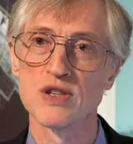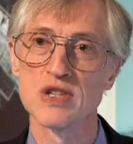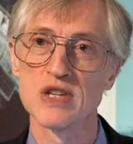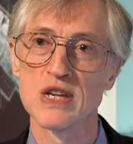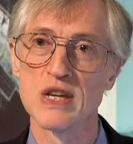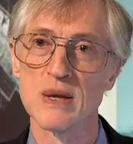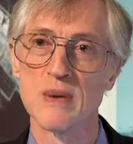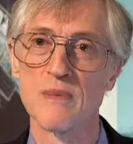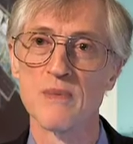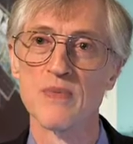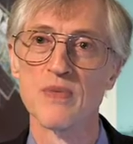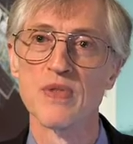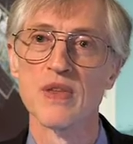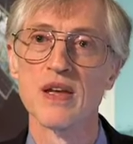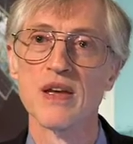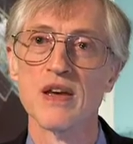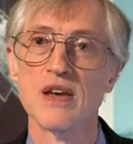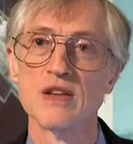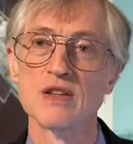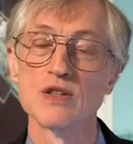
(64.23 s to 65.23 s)
and see.
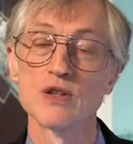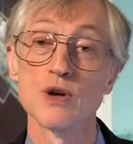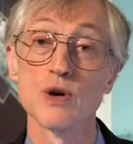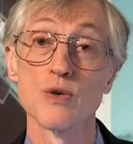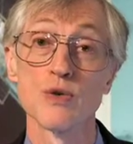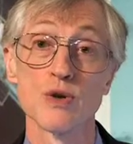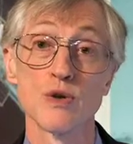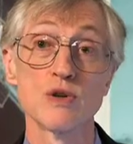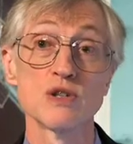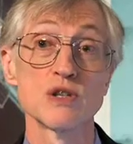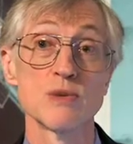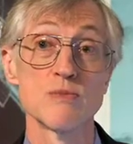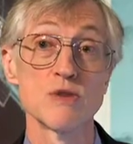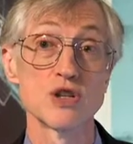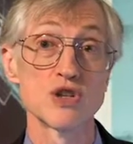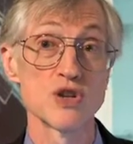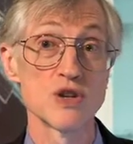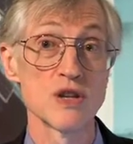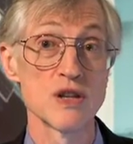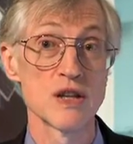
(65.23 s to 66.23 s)
So there is a
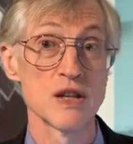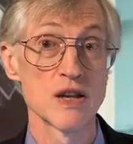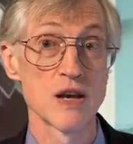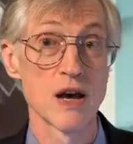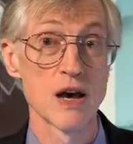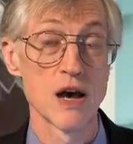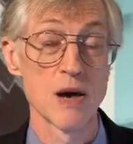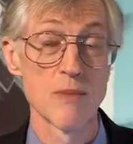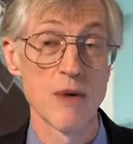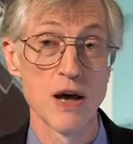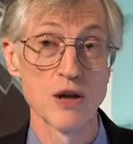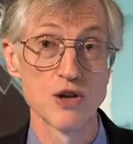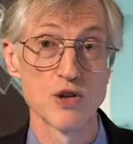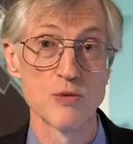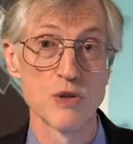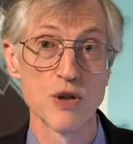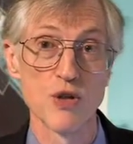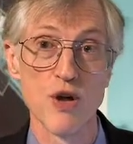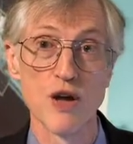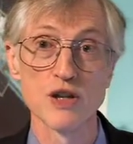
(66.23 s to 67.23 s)
mission about to
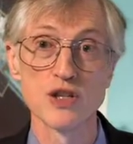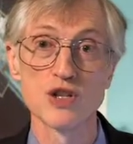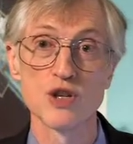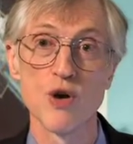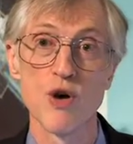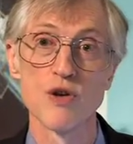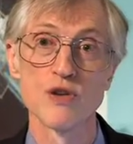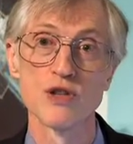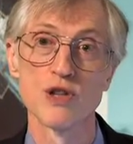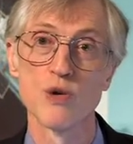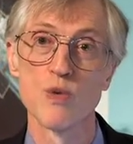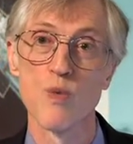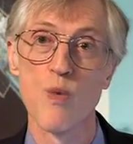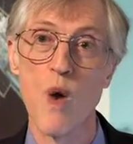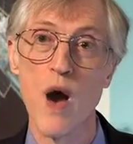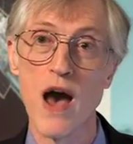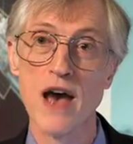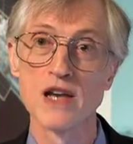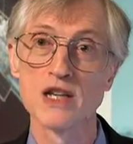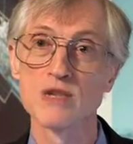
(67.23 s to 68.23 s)
be launched called the
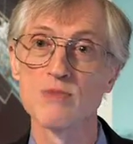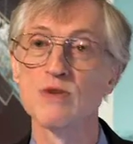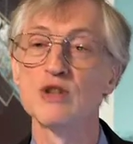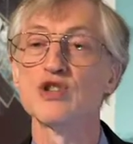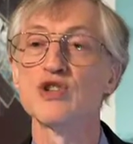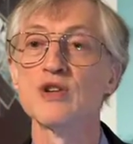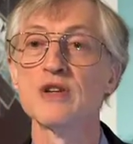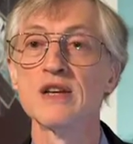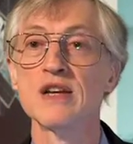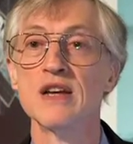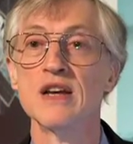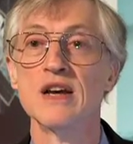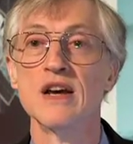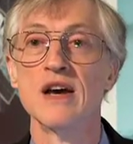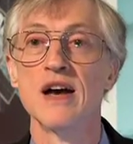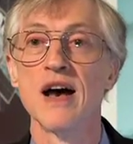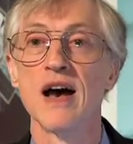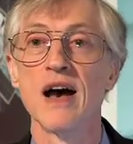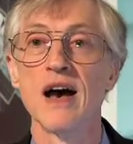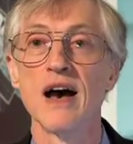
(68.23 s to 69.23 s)
WISE mission,
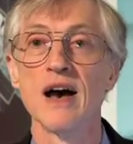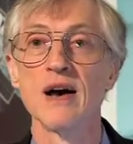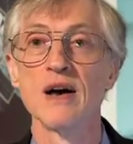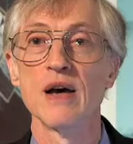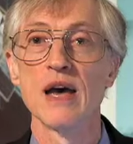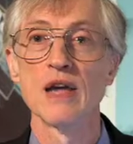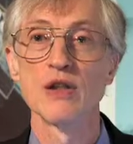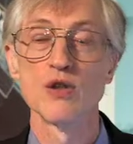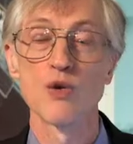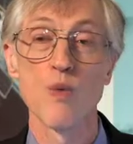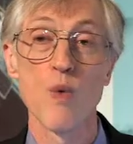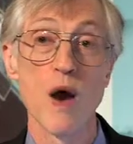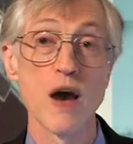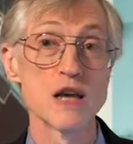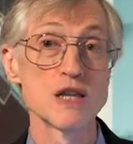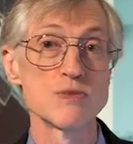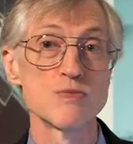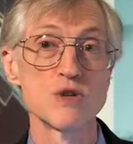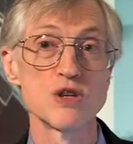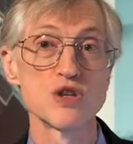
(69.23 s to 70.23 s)
and the
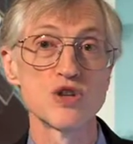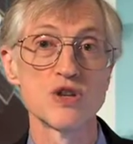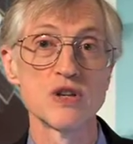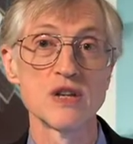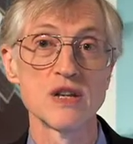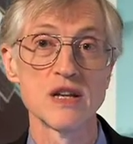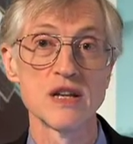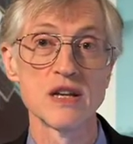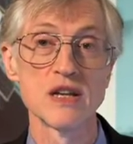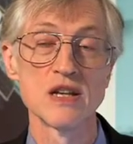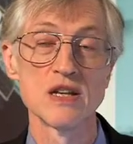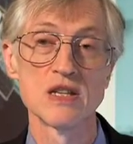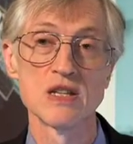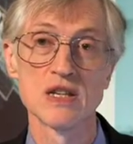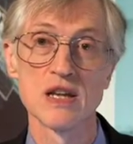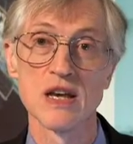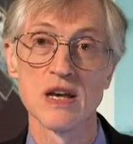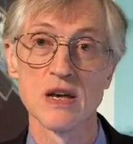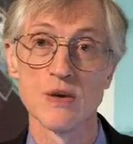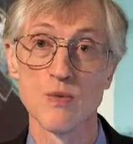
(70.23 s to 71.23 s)
WISE mission is
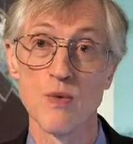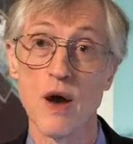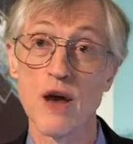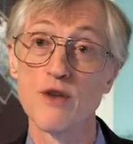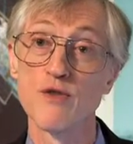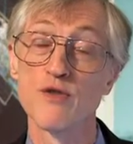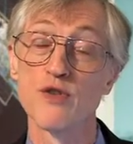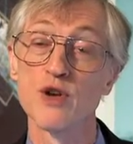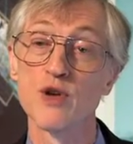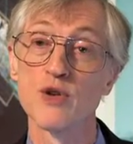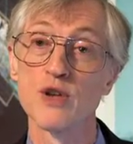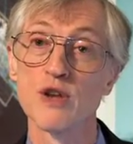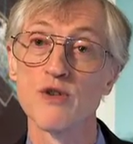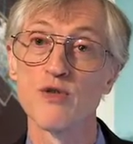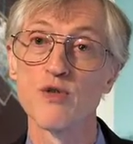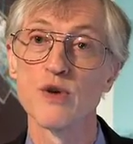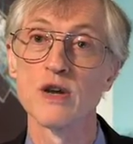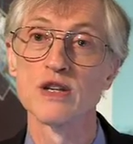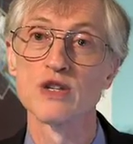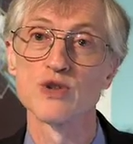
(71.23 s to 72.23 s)
a Wide Field
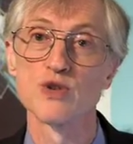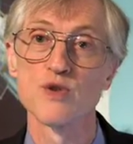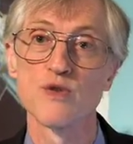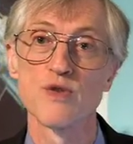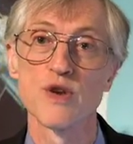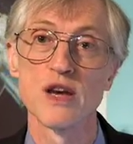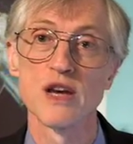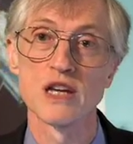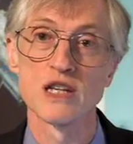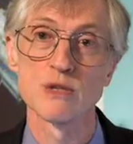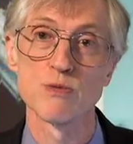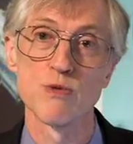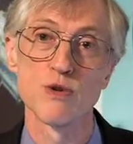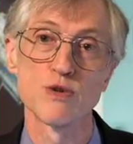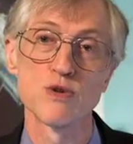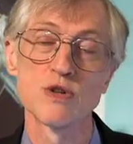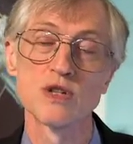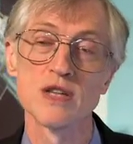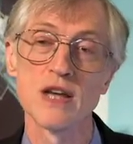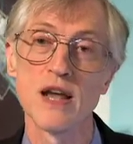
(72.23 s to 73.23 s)
Infrared Survey
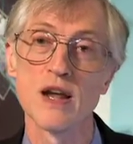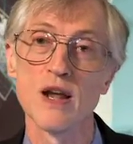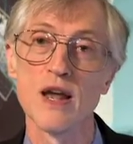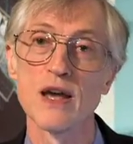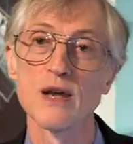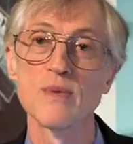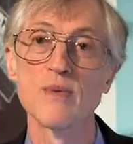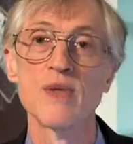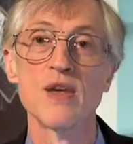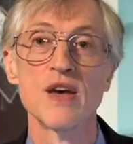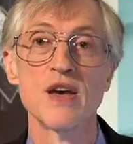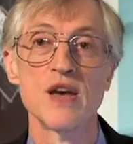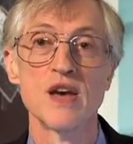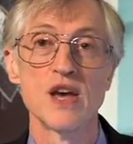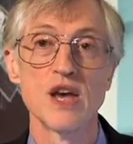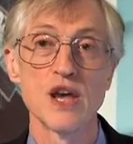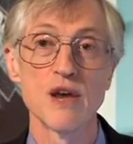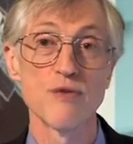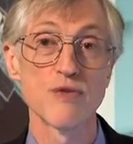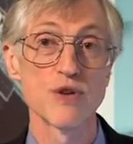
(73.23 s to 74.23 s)
Explorer satellite.
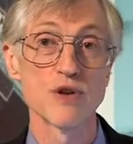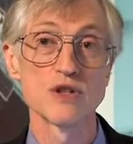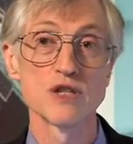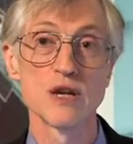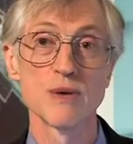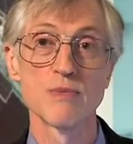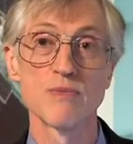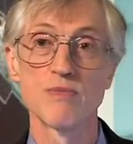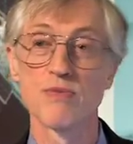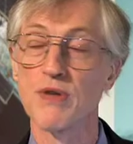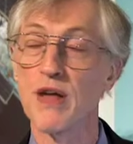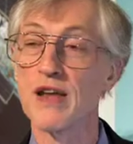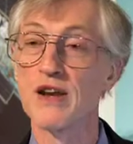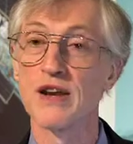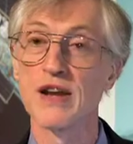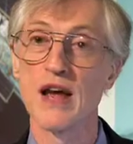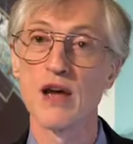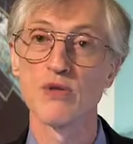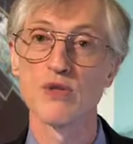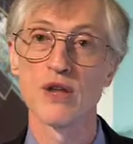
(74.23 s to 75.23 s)
If there's a
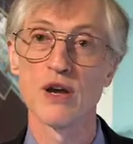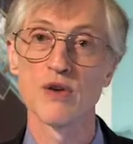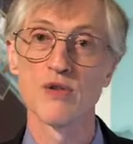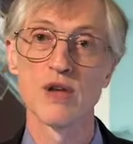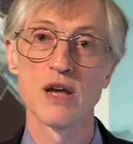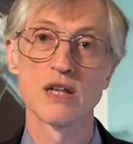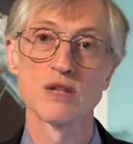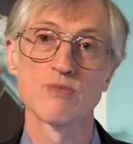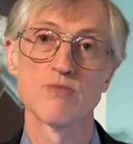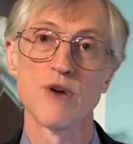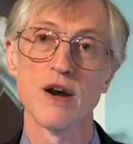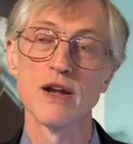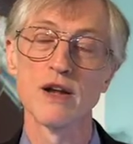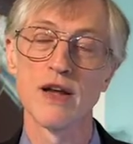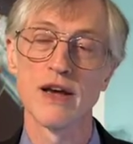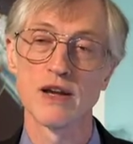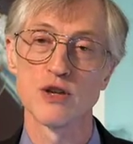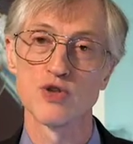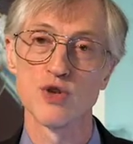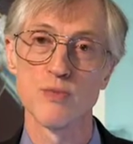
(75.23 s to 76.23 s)
planet out there that's bright
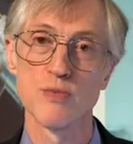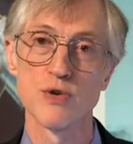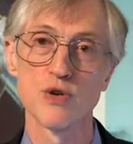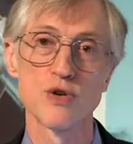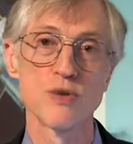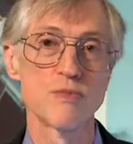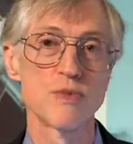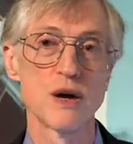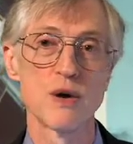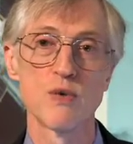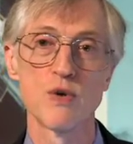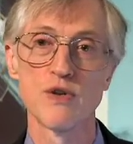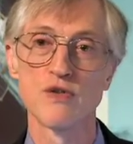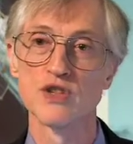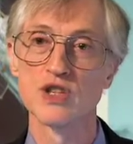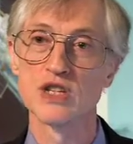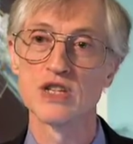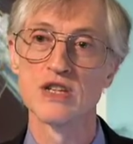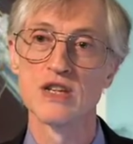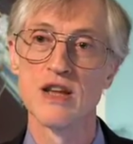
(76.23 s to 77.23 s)
like Jupiter, but we
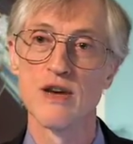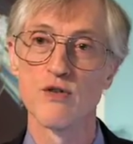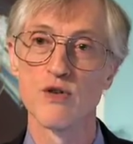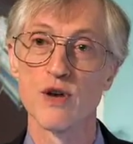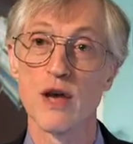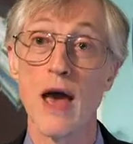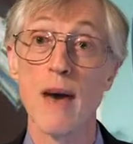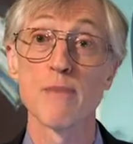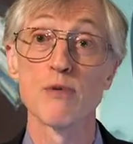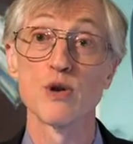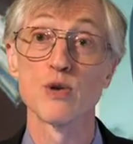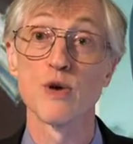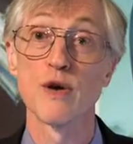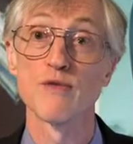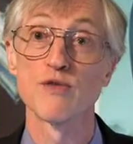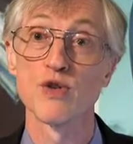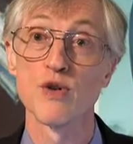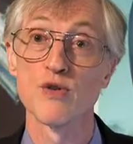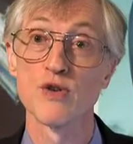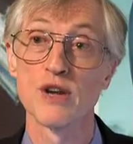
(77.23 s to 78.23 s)
just never happened to
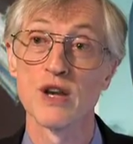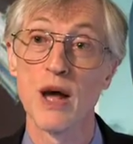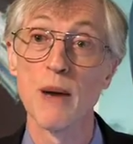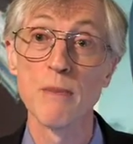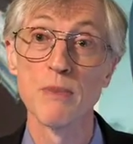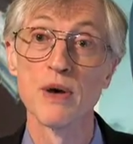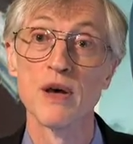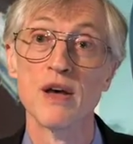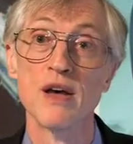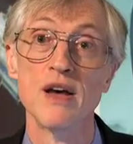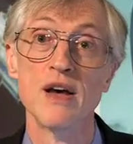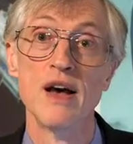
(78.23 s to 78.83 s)
have turned it up,